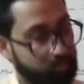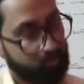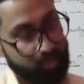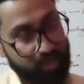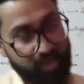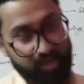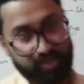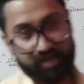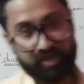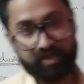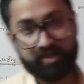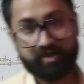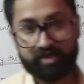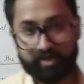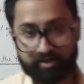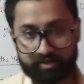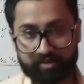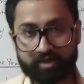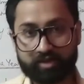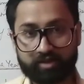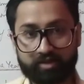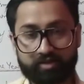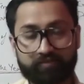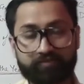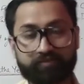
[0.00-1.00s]
And in
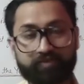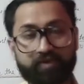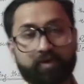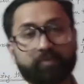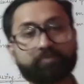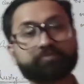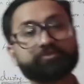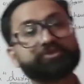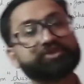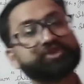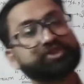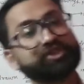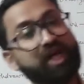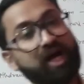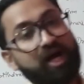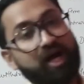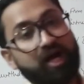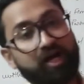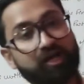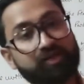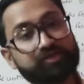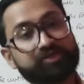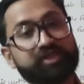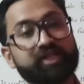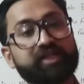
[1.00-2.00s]
return, firm
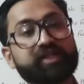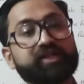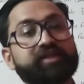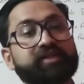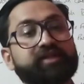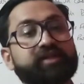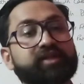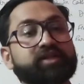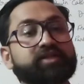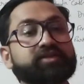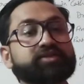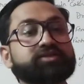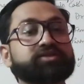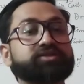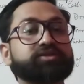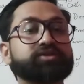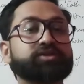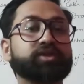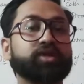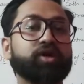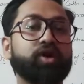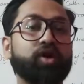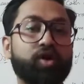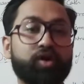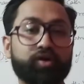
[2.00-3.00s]
charge
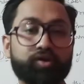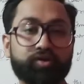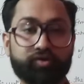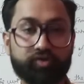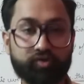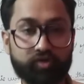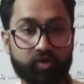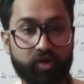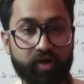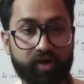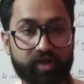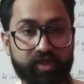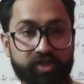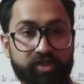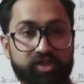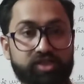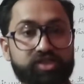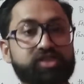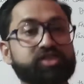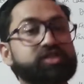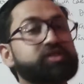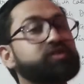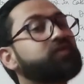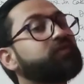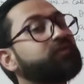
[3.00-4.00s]
interest on
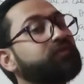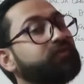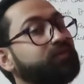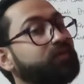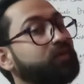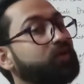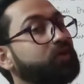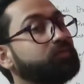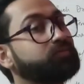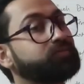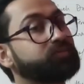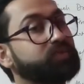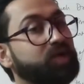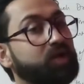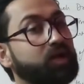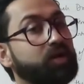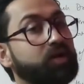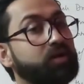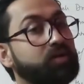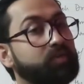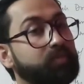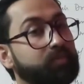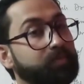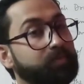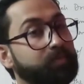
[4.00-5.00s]
drawings from
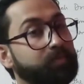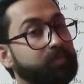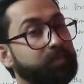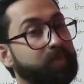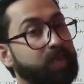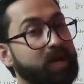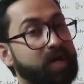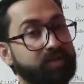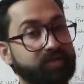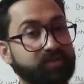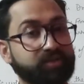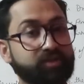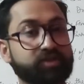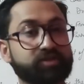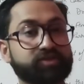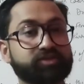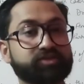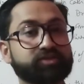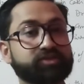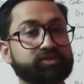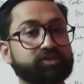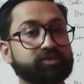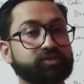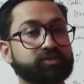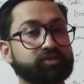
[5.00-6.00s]
the
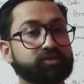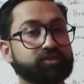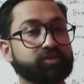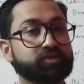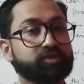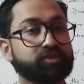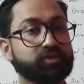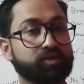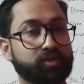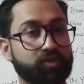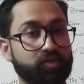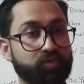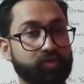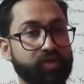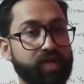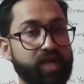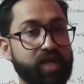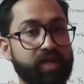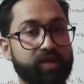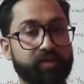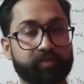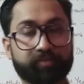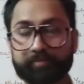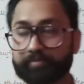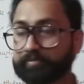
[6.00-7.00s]
partners.
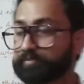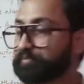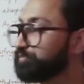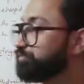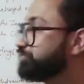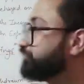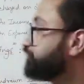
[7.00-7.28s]
Okay.